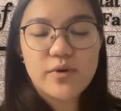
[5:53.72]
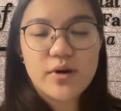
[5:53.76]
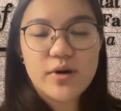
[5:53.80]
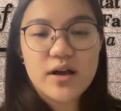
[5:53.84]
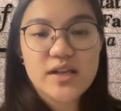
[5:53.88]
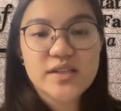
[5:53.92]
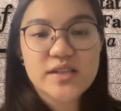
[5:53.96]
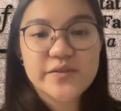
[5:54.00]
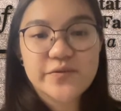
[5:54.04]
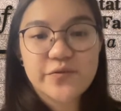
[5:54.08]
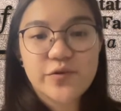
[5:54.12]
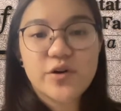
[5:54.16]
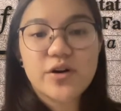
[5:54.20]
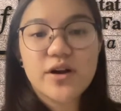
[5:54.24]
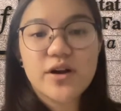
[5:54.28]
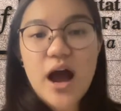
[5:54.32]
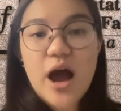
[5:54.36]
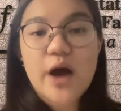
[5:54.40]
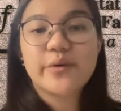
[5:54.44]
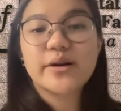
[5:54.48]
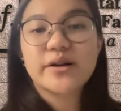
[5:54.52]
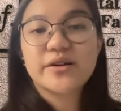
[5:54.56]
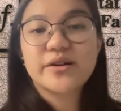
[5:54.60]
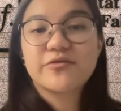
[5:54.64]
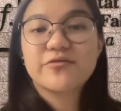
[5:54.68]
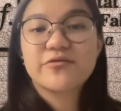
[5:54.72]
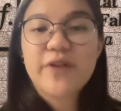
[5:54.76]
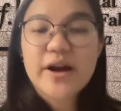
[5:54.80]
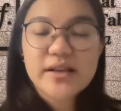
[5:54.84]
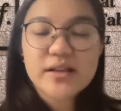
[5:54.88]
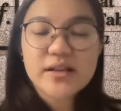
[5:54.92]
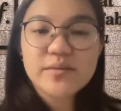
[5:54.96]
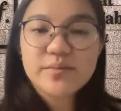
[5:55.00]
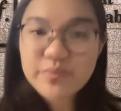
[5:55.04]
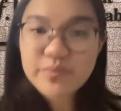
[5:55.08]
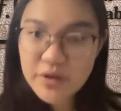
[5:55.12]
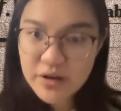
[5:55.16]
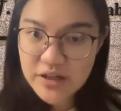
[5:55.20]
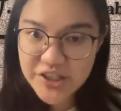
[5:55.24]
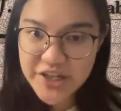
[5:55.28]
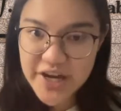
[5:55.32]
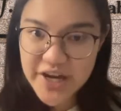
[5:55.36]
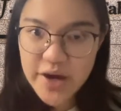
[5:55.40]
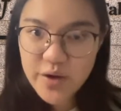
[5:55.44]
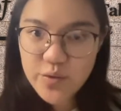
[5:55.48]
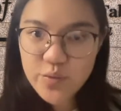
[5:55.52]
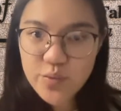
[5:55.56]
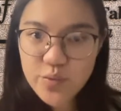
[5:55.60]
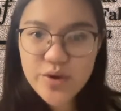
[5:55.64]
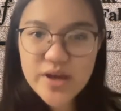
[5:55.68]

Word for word: as for our final project,